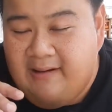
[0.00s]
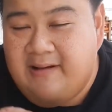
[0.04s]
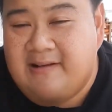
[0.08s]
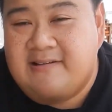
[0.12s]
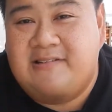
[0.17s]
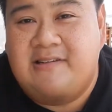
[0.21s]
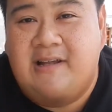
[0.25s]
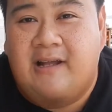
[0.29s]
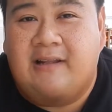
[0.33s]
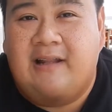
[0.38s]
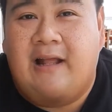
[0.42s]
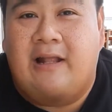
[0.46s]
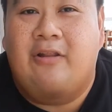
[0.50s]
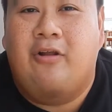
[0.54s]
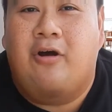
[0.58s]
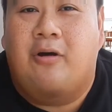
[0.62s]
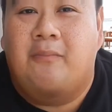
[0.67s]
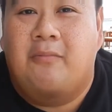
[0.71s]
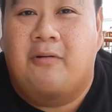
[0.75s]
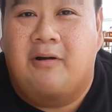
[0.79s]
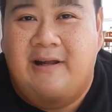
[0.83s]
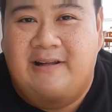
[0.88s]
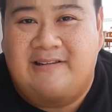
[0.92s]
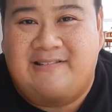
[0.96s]
It's not
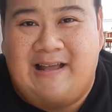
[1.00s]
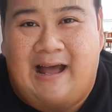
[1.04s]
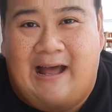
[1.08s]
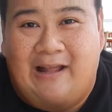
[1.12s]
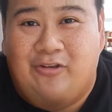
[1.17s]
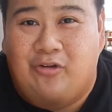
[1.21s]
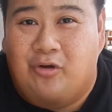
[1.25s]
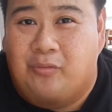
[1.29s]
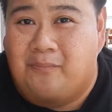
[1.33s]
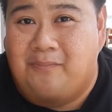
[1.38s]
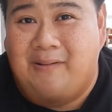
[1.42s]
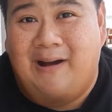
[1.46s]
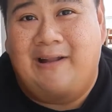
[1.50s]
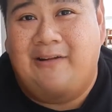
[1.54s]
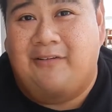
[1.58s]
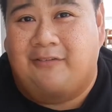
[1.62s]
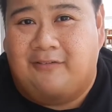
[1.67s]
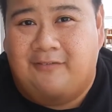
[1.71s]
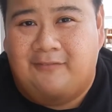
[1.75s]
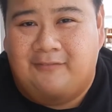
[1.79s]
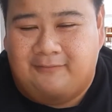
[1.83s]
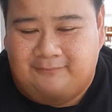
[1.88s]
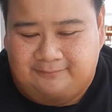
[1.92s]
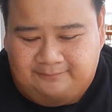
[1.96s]
adobo, it's
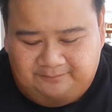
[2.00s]
adobado.